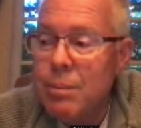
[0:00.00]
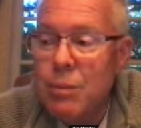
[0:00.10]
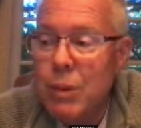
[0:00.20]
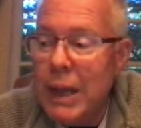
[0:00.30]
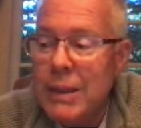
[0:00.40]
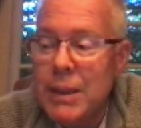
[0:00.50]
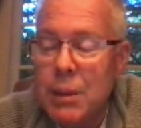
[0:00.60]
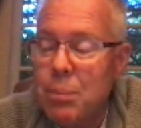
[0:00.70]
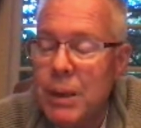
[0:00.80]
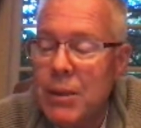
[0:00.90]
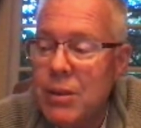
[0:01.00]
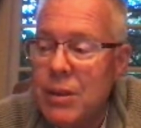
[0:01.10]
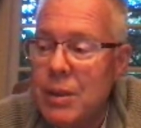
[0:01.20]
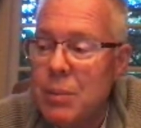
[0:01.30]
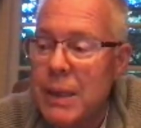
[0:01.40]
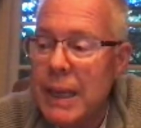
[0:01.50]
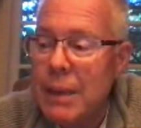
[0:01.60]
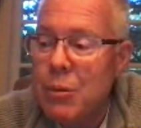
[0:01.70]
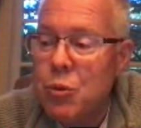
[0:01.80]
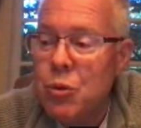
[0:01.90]
ended up basically being able
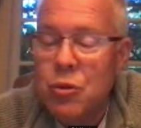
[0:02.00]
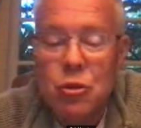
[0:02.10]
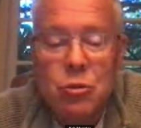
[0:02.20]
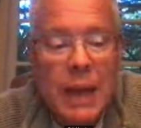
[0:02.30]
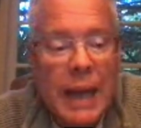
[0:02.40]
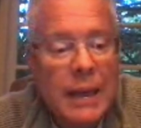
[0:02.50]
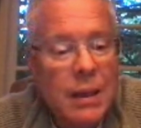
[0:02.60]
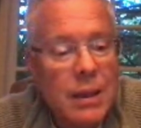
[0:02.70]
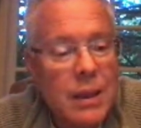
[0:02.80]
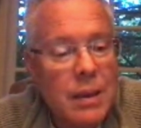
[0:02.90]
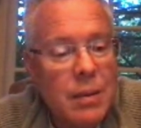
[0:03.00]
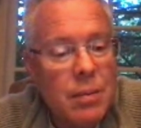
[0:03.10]
to just dramatically,